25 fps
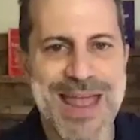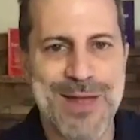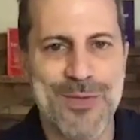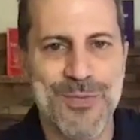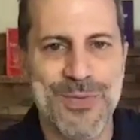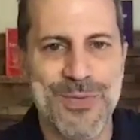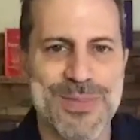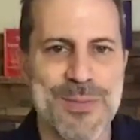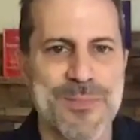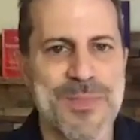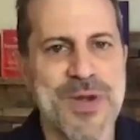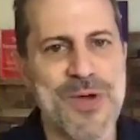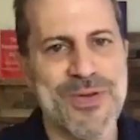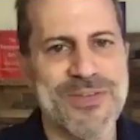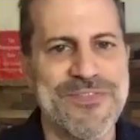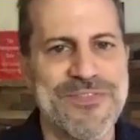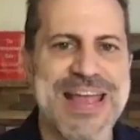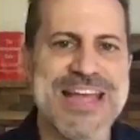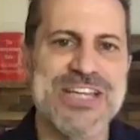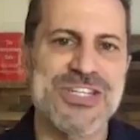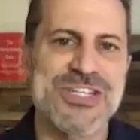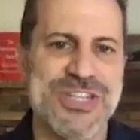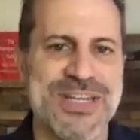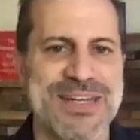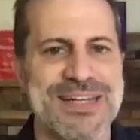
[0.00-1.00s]
with the
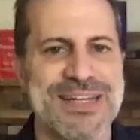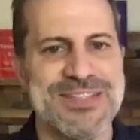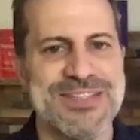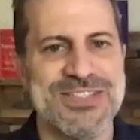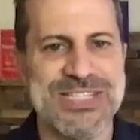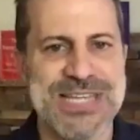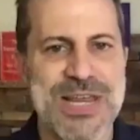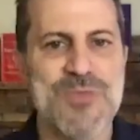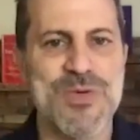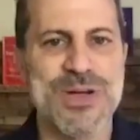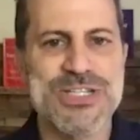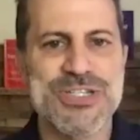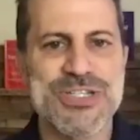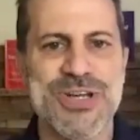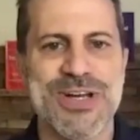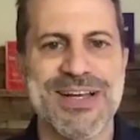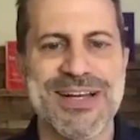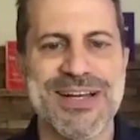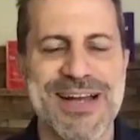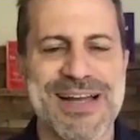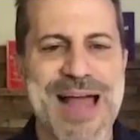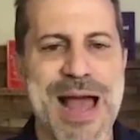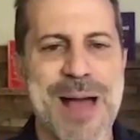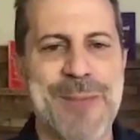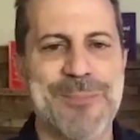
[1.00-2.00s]
motivation and see what you're
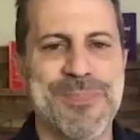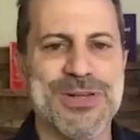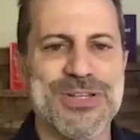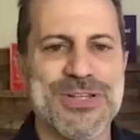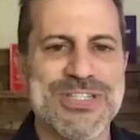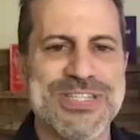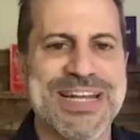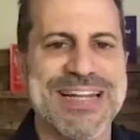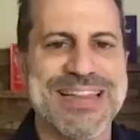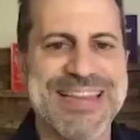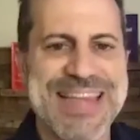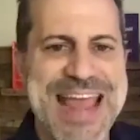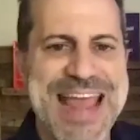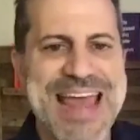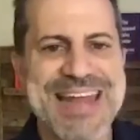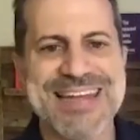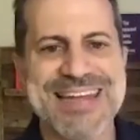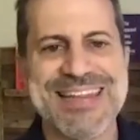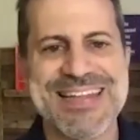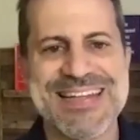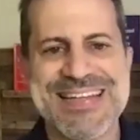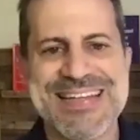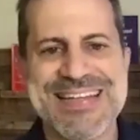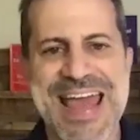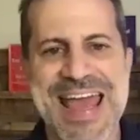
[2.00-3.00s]
going to accomplish. And at the end
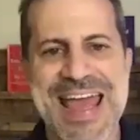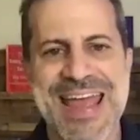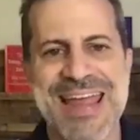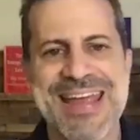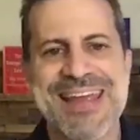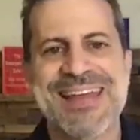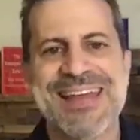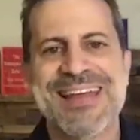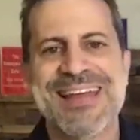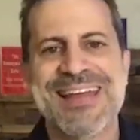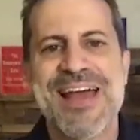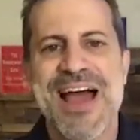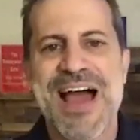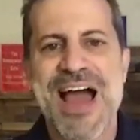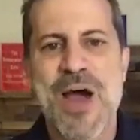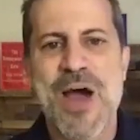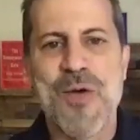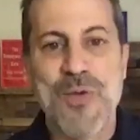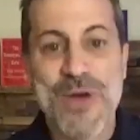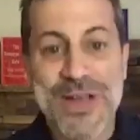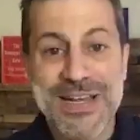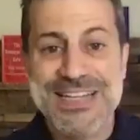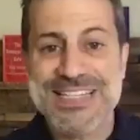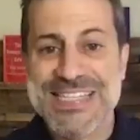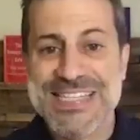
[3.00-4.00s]
of the day, uh,
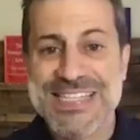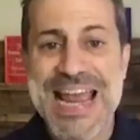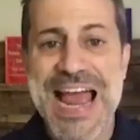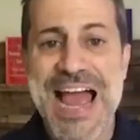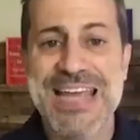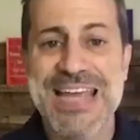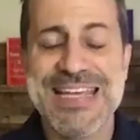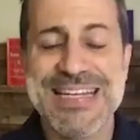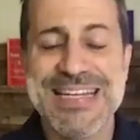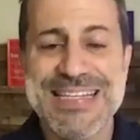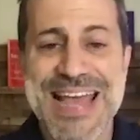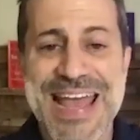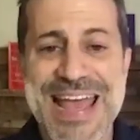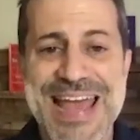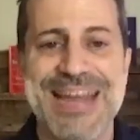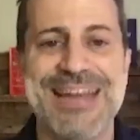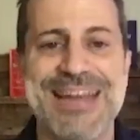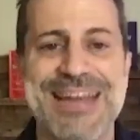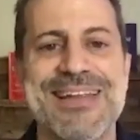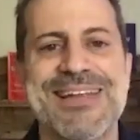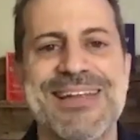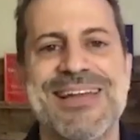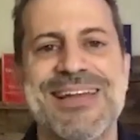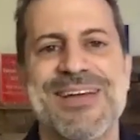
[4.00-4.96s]
we're going to see how you did.